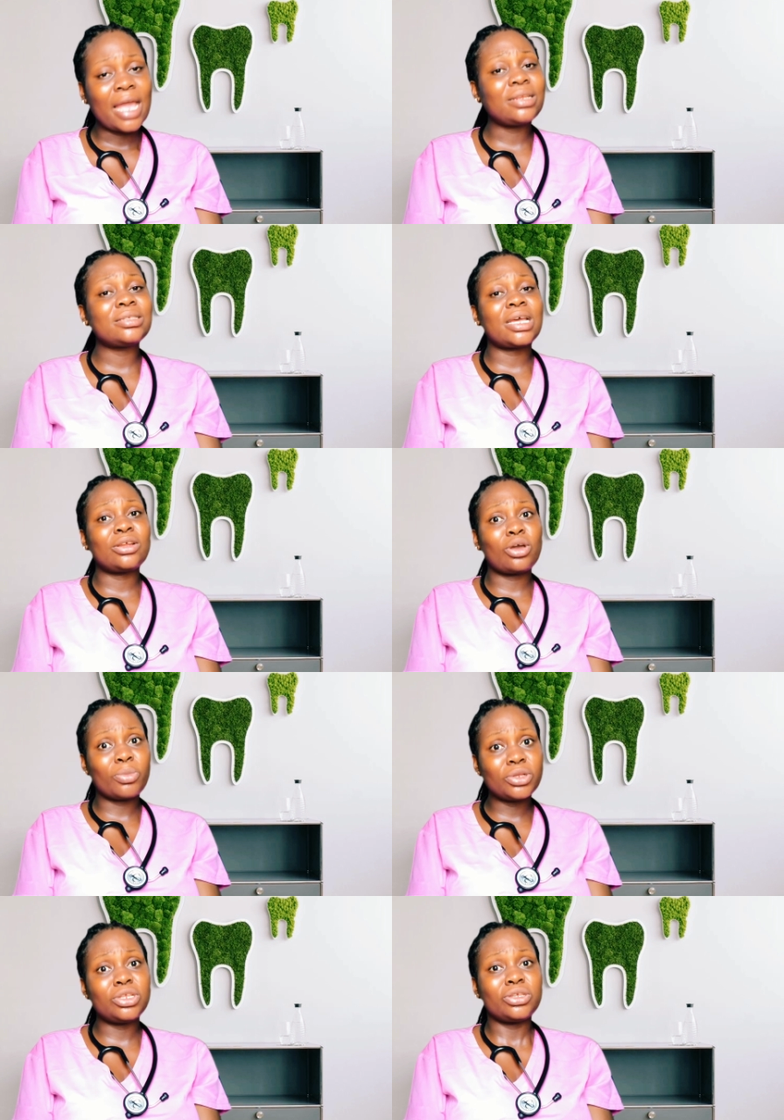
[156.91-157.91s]
And these are the
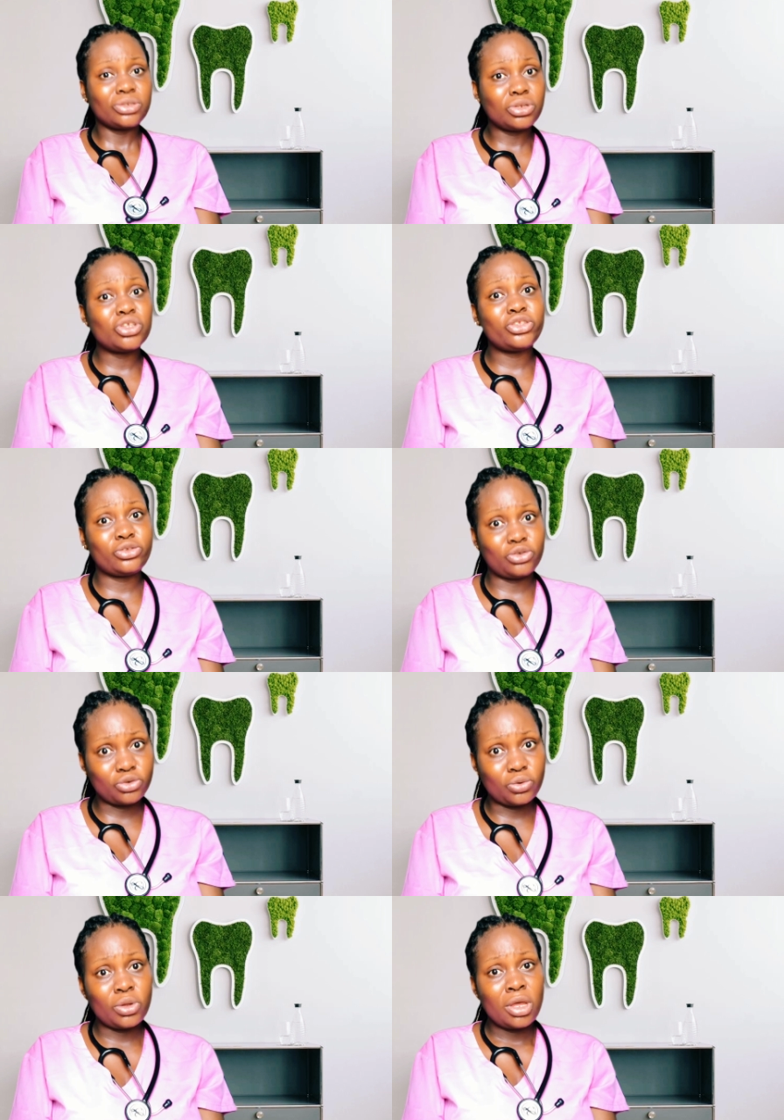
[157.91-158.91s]
common things you need to
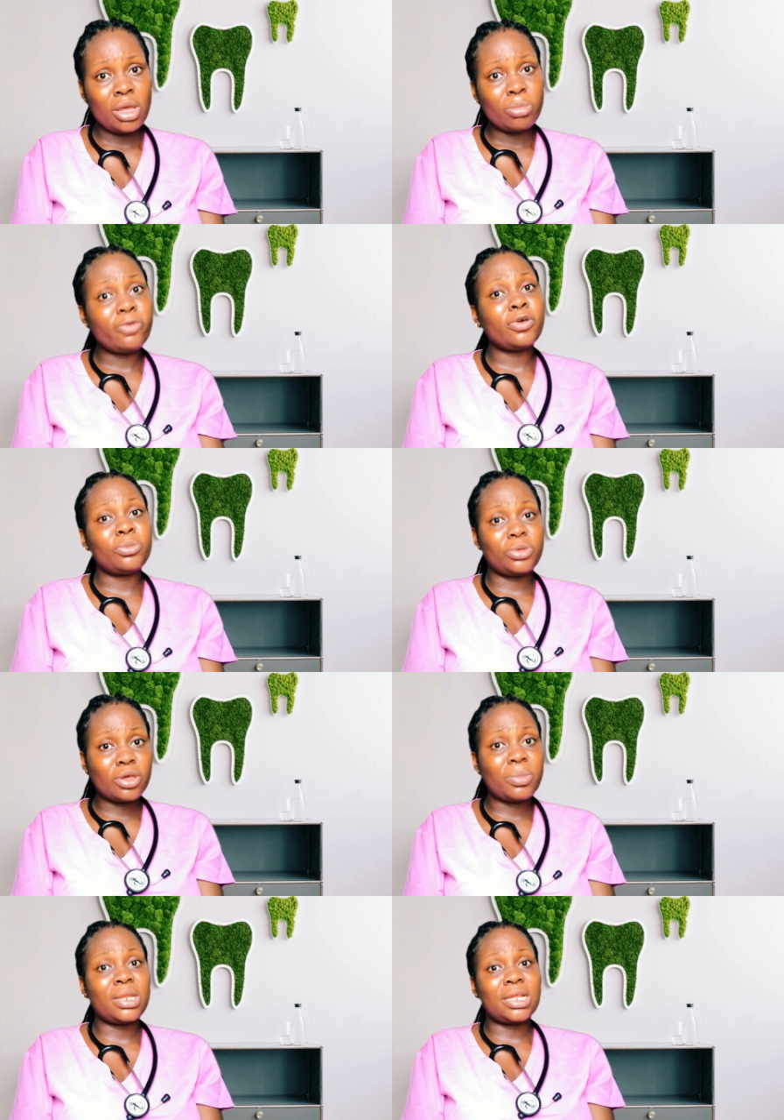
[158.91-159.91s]
do before you
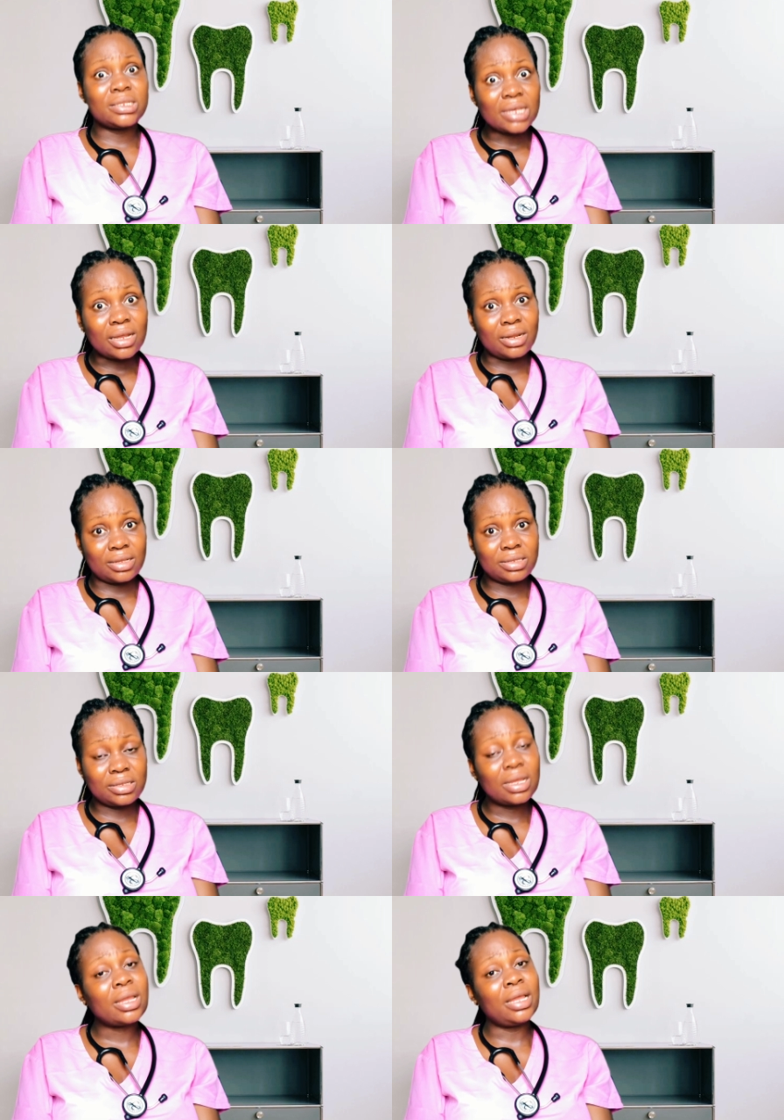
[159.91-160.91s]
become a dental
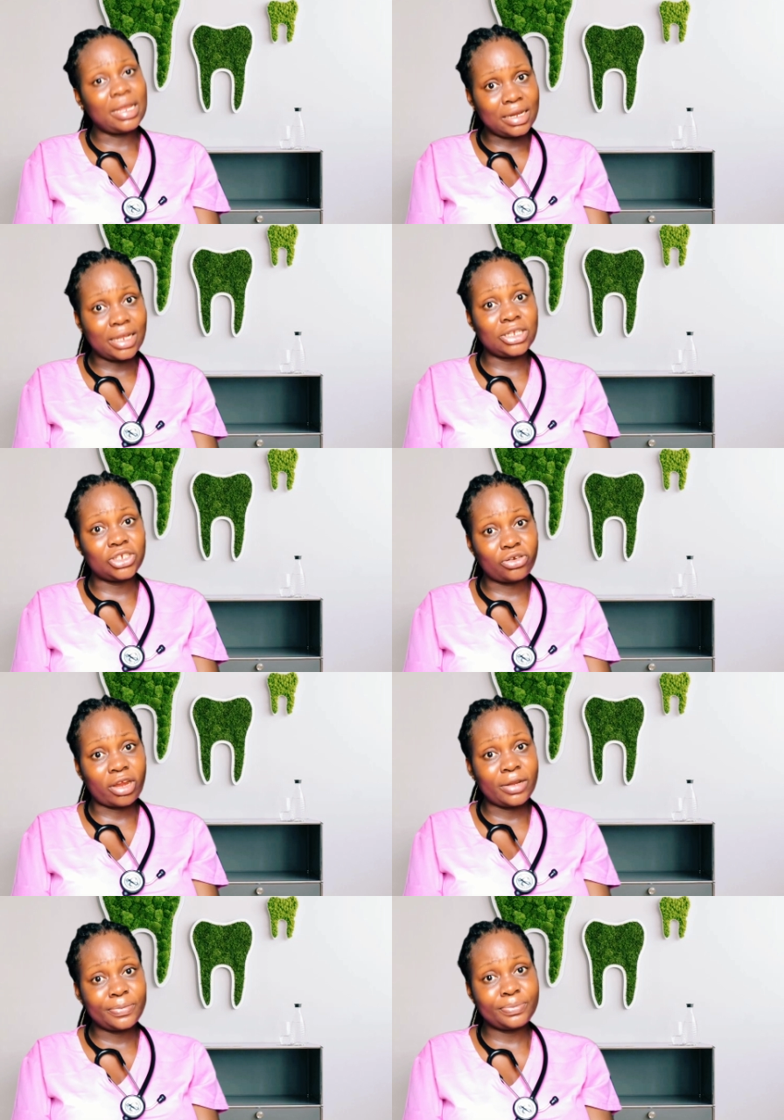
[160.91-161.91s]
nurse in
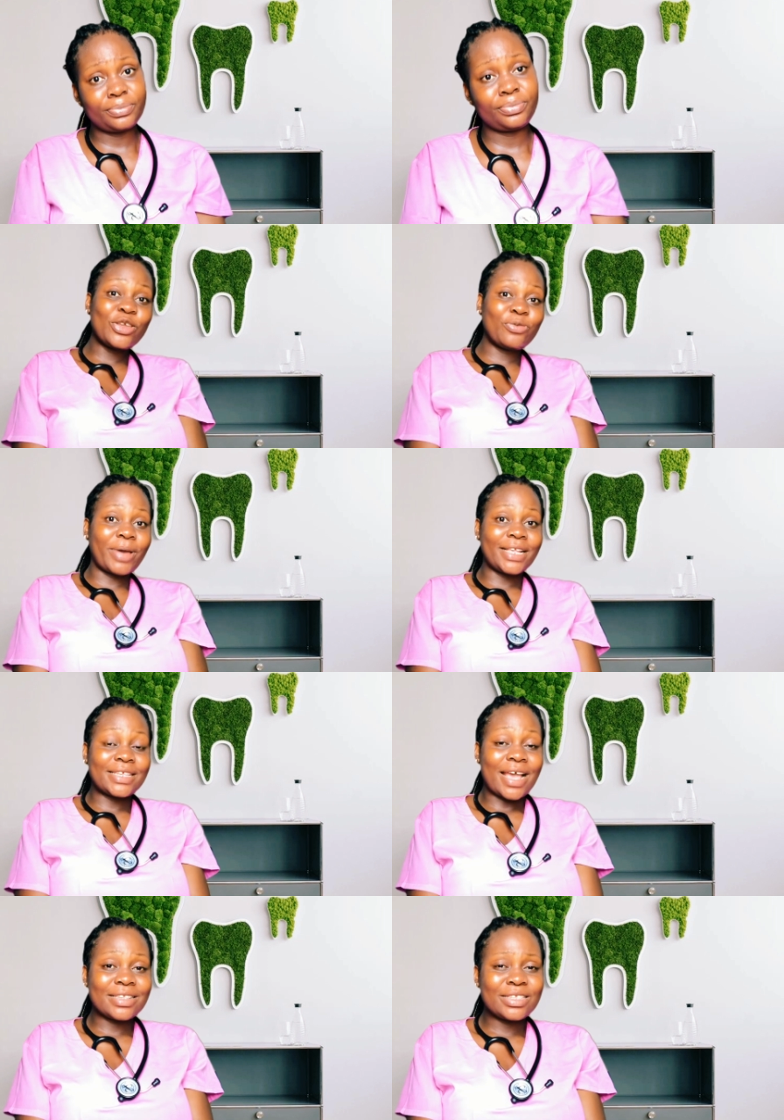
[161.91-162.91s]
Nigeria. Then you
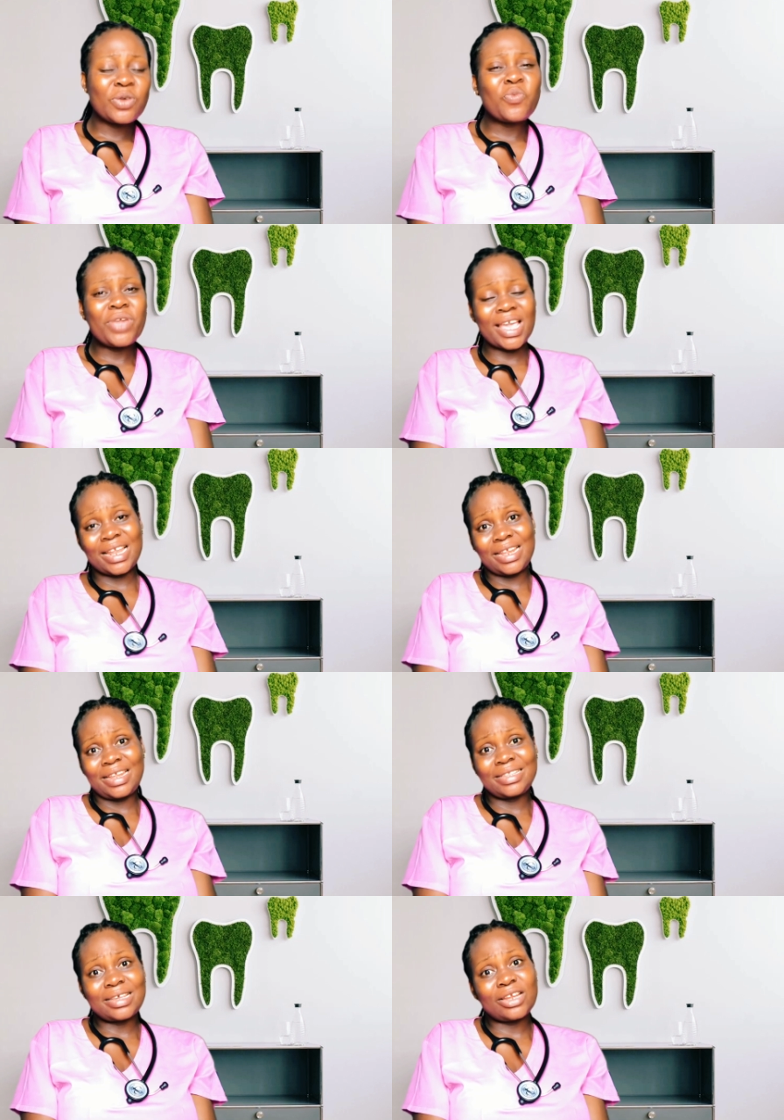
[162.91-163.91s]
might ask, where can a
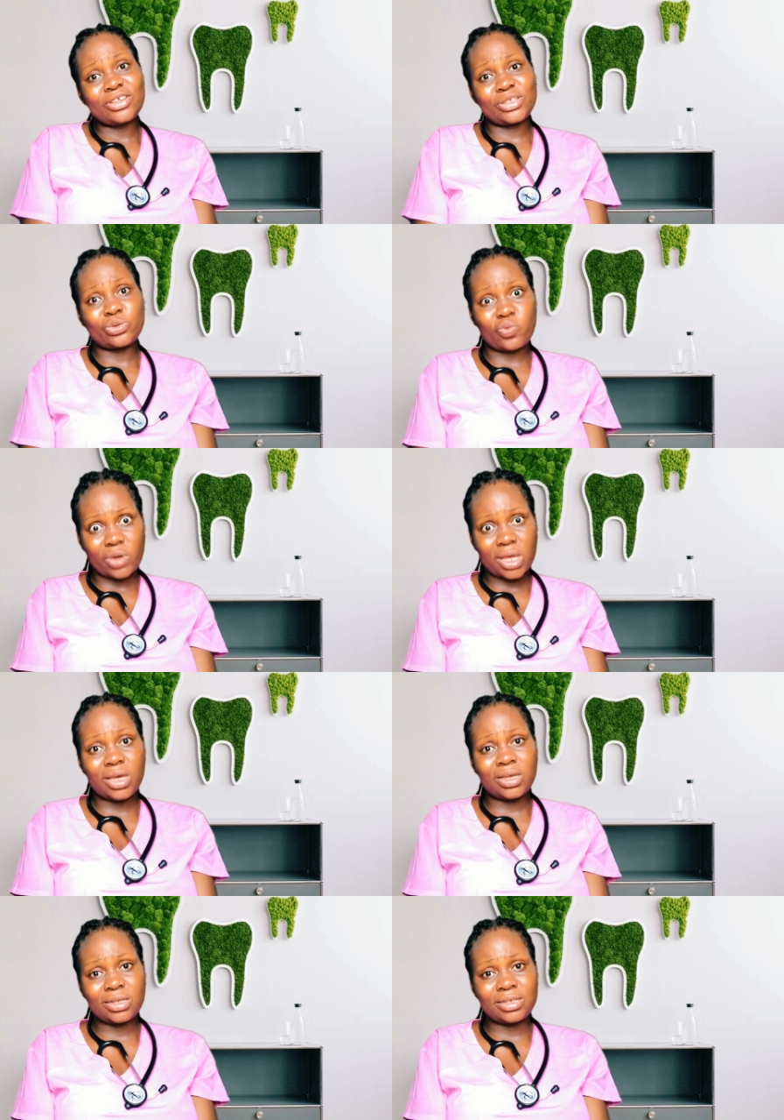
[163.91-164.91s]
dental nurse work